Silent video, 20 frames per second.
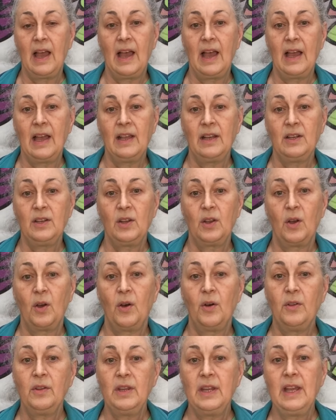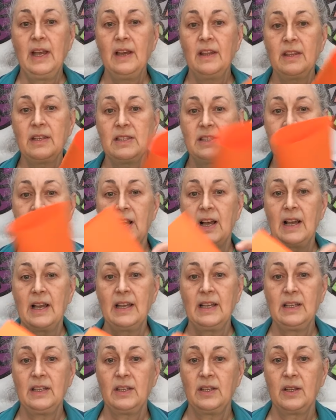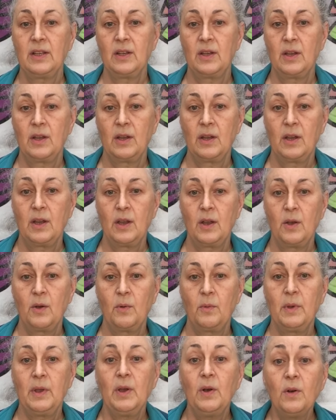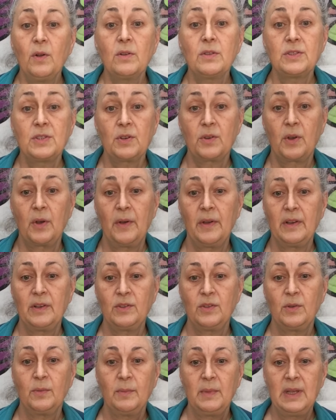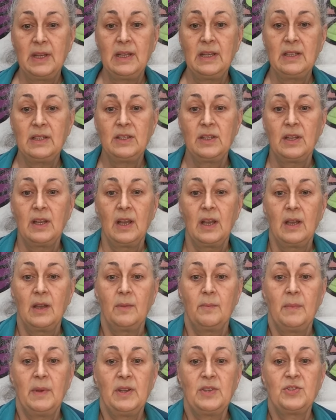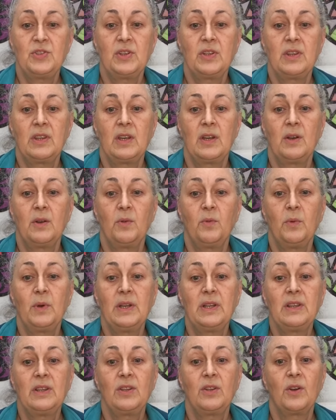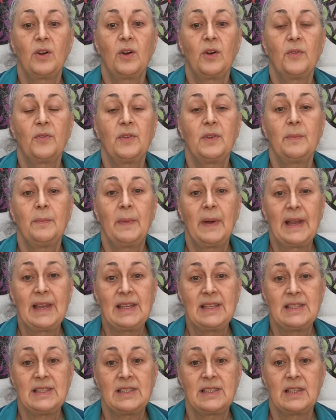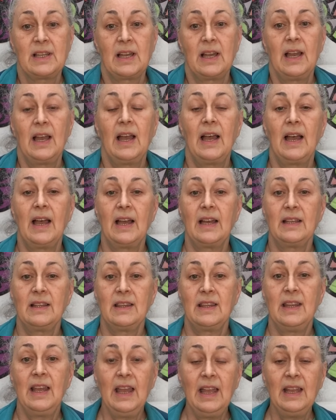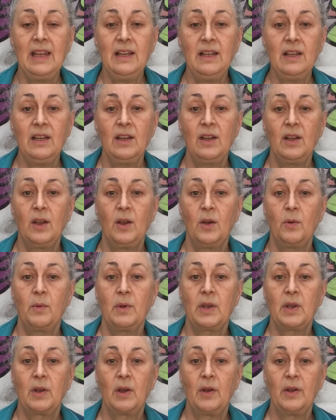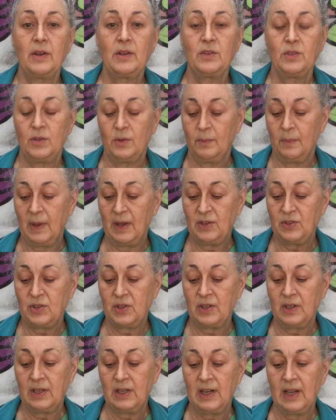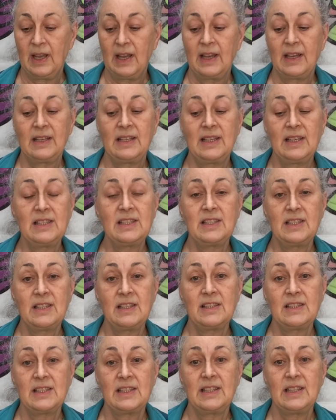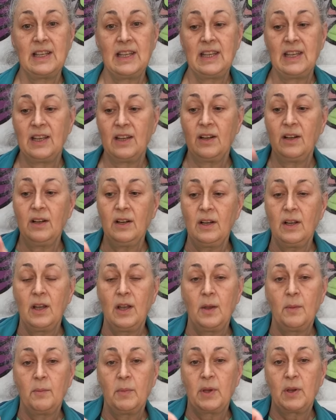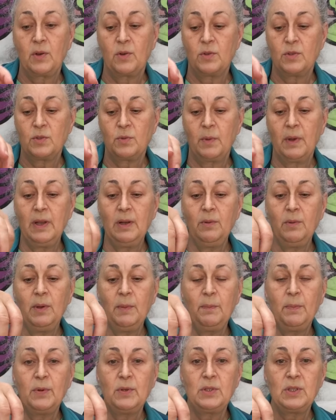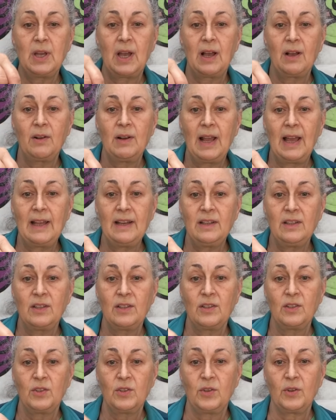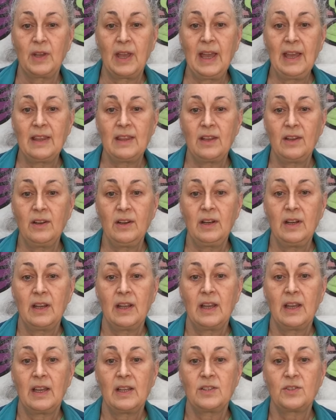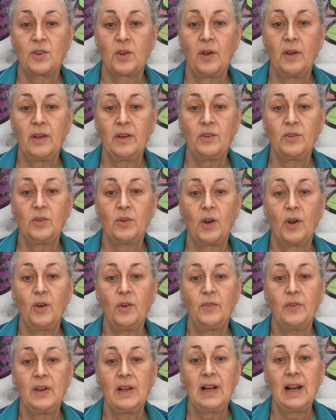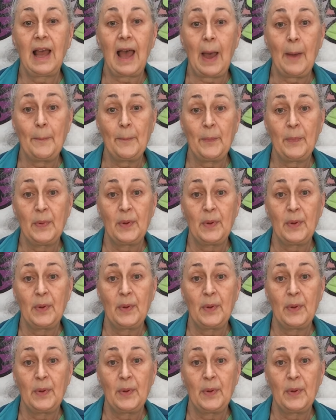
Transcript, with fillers: And on the other side, we're also going to meet, measure the width of the base. And then we're going to measure a distance in here because when we put our lantern together, it's going to overlap.